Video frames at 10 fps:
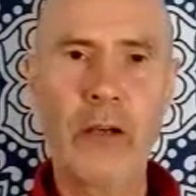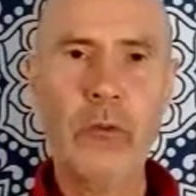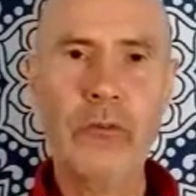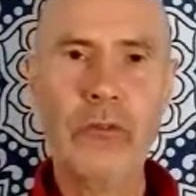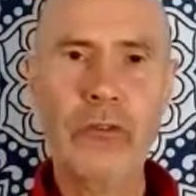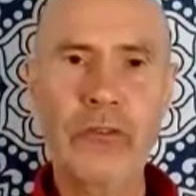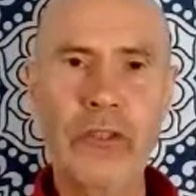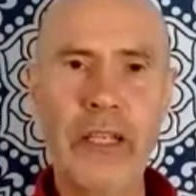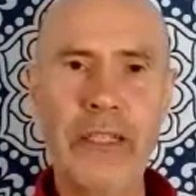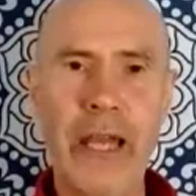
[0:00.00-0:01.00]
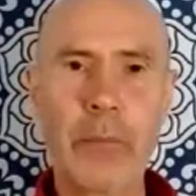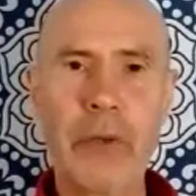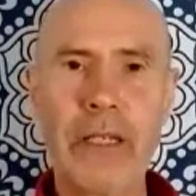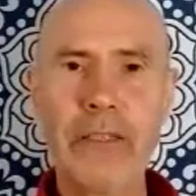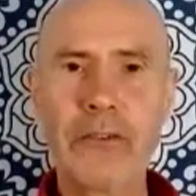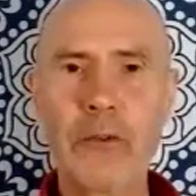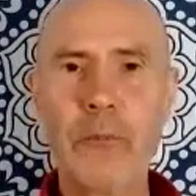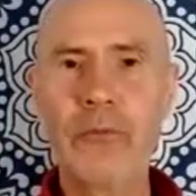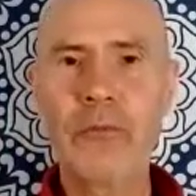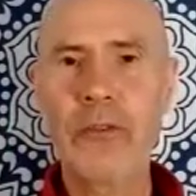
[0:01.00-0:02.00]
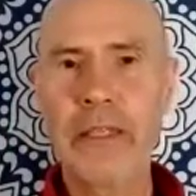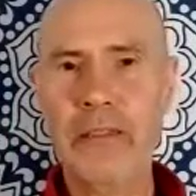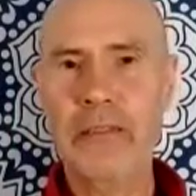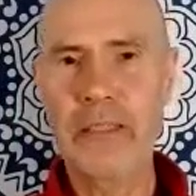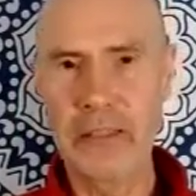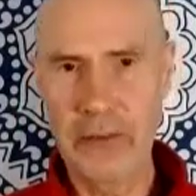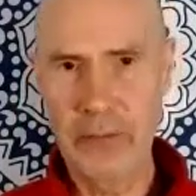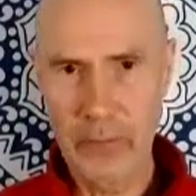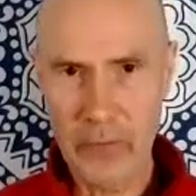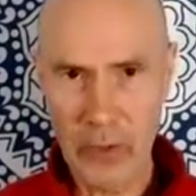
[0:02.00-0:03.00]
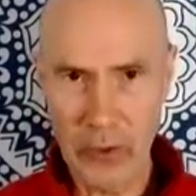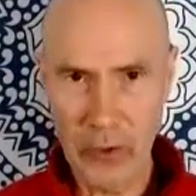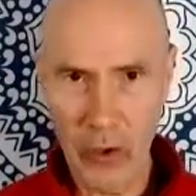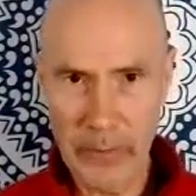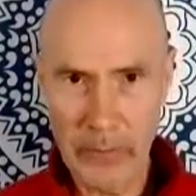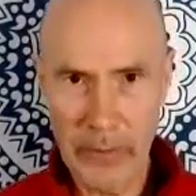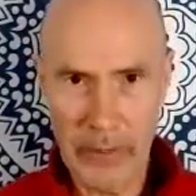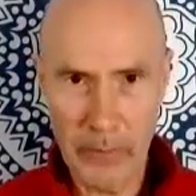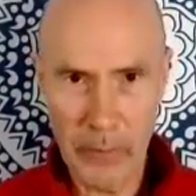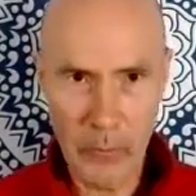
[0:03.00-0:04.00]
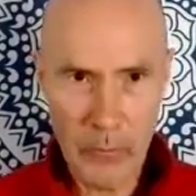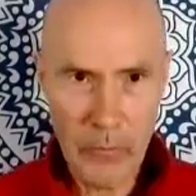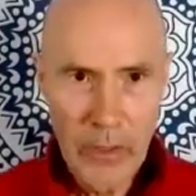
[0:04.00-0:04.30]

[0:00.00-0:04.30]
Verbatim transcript: I wasn't going to say that, but is conflicted a lot in people.